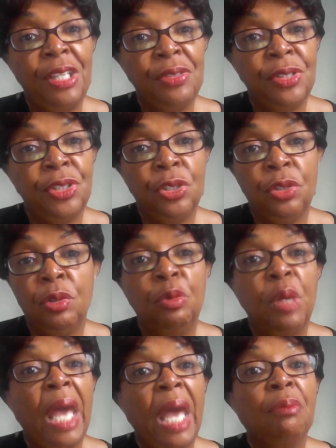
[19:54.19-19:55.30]
Institute, who
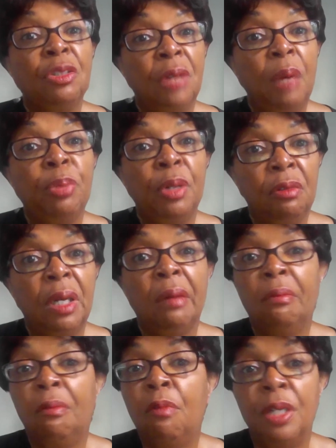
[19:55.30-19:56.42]
came to our
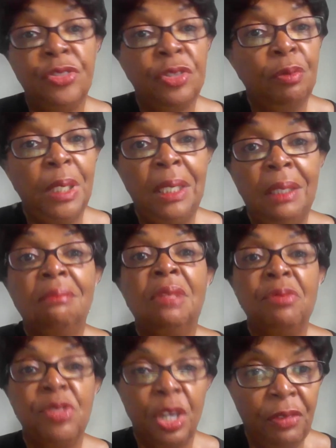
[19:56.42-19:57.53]
program once a week,
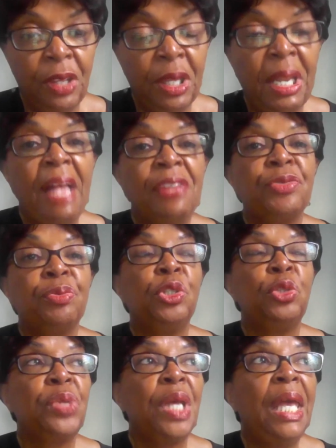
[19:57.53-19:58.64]
observed the
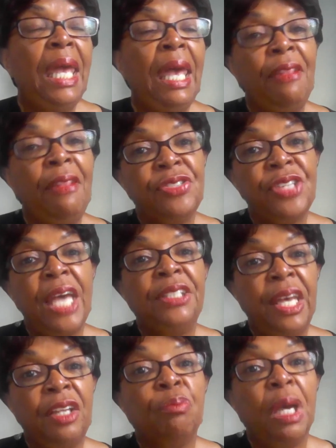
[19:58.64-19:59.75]
classrooms, and then sat
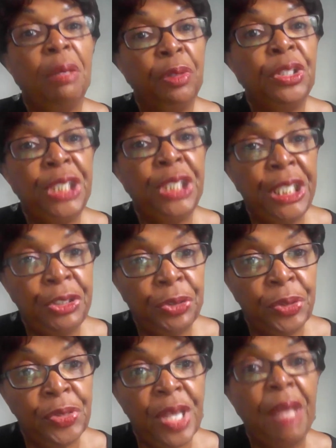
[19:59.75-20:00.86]
down and met with the
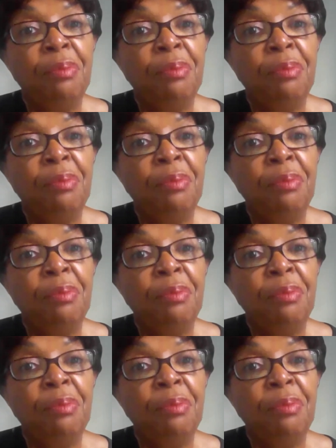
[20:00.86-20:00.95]
teachers and